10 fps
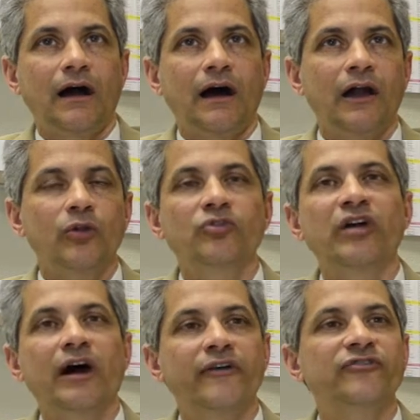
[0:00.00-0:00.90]
are looked
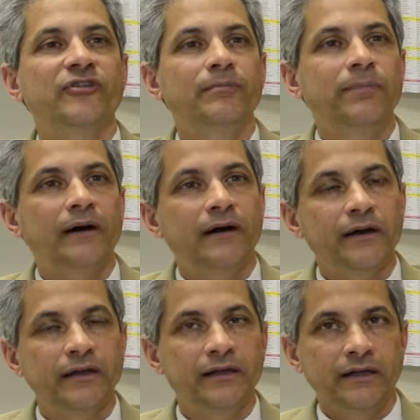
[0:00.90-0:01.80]
after
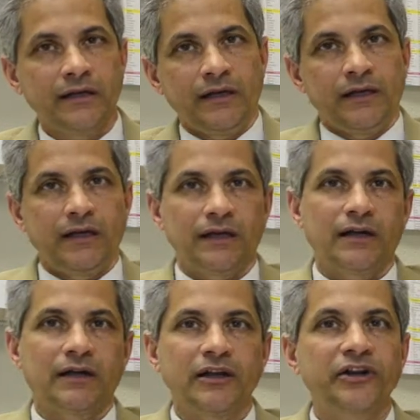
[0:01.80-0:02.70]
by
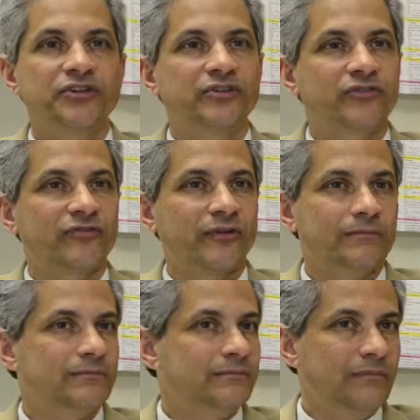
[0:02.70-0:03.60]
clinicians
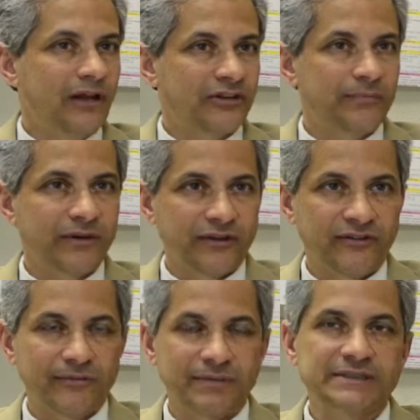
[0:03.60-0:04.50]
from multiple
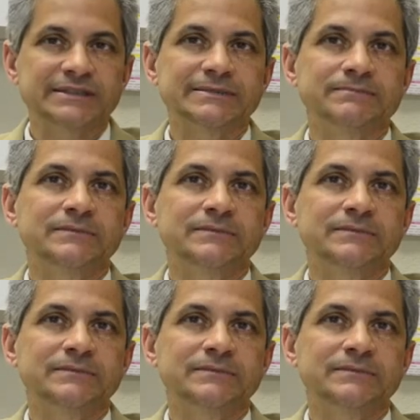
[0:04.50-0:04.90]
disciplines.